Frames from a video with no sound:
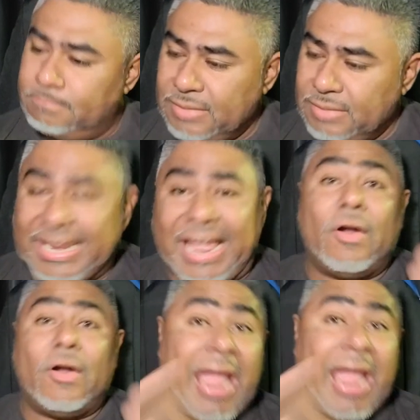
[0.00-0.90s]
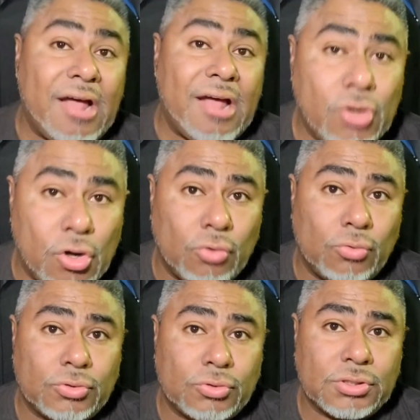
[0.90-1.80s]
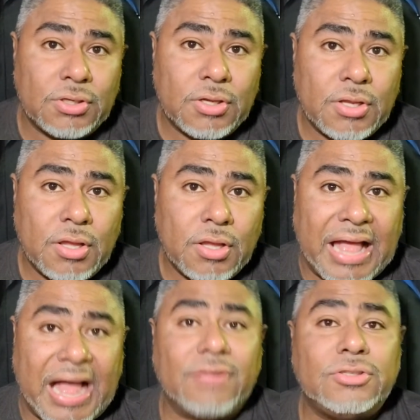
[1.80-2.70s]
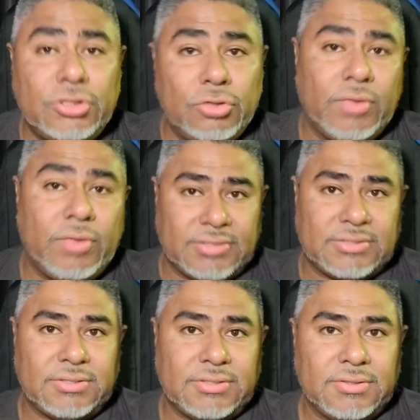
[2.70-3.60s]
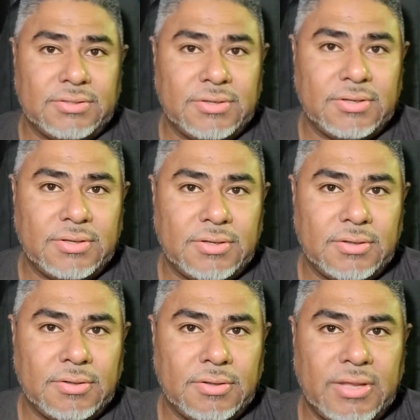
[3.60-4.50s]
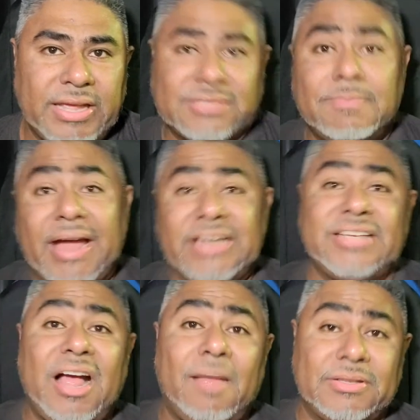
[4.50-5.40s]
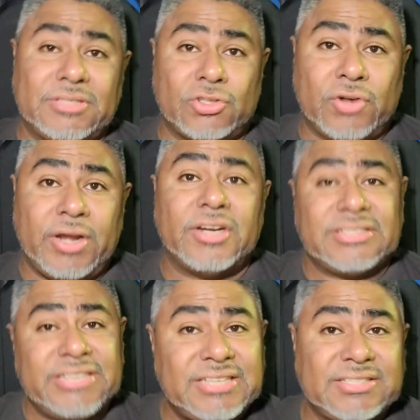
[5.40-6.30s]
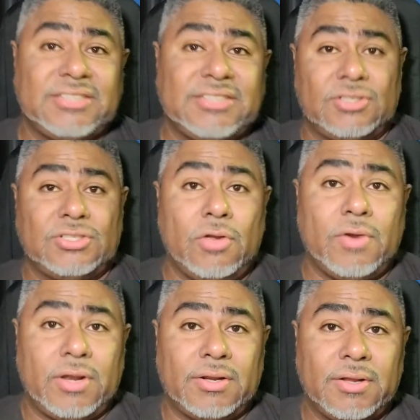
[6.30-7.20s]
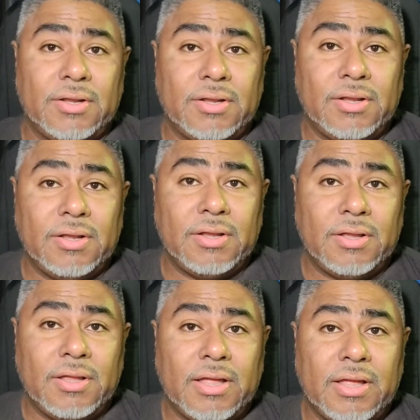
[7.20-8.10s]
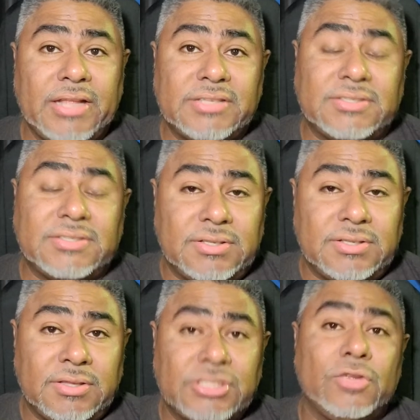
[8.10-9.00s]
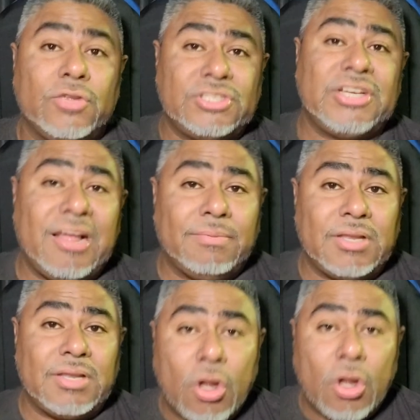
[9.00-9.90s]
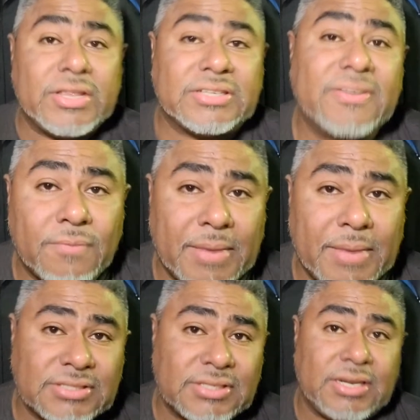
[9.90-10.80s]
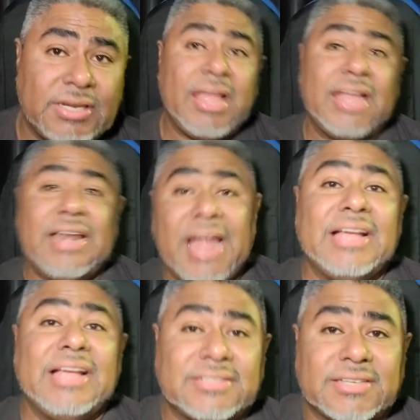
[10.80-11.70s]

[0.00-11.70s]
Now Al knows how to do this. It's my job as a trainer to teach this to the student. It's the student's job to know this information and ask.